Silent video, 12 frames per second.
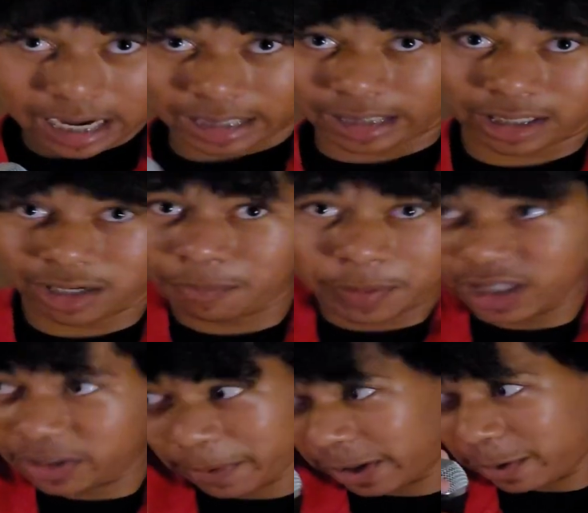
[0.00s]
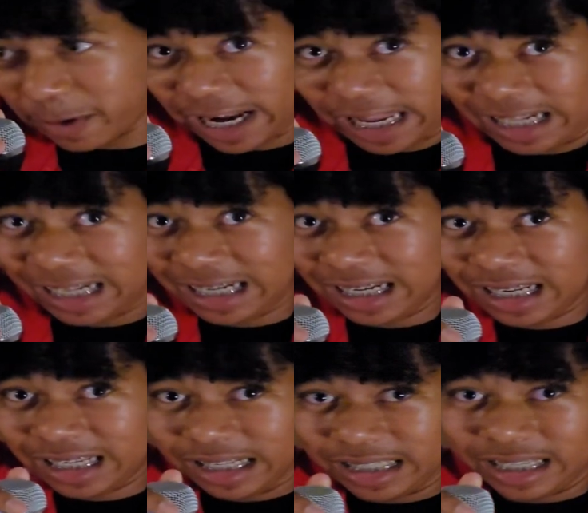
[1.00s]
I didn't get enough money to pay the rent
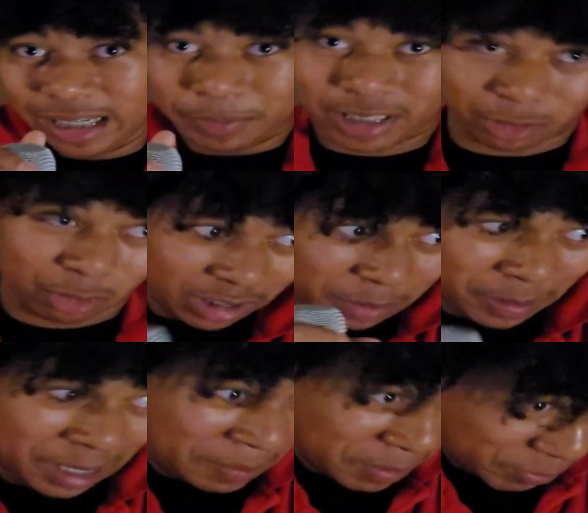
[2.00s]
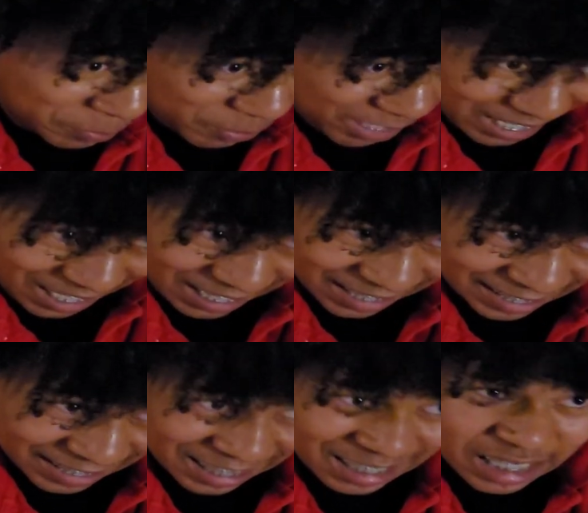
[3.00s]
and because I only get paid minimum wage.
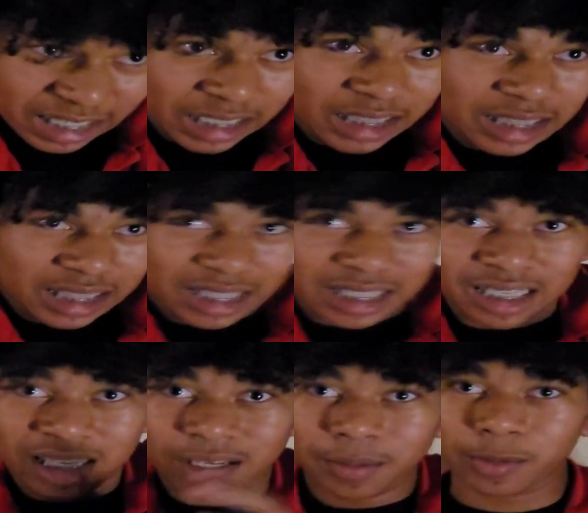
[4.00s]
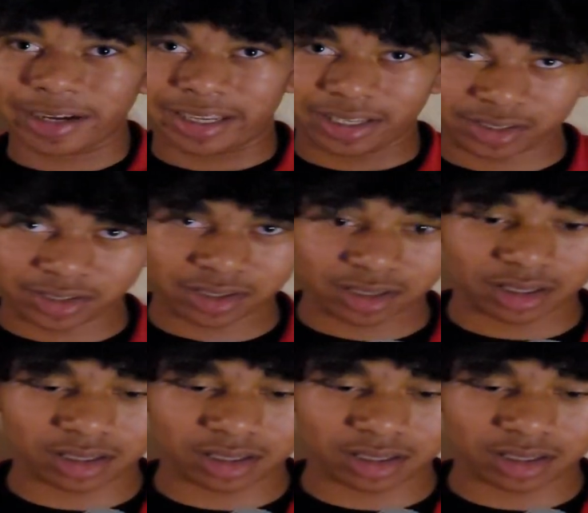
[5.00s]
Mm-hmm. Wage.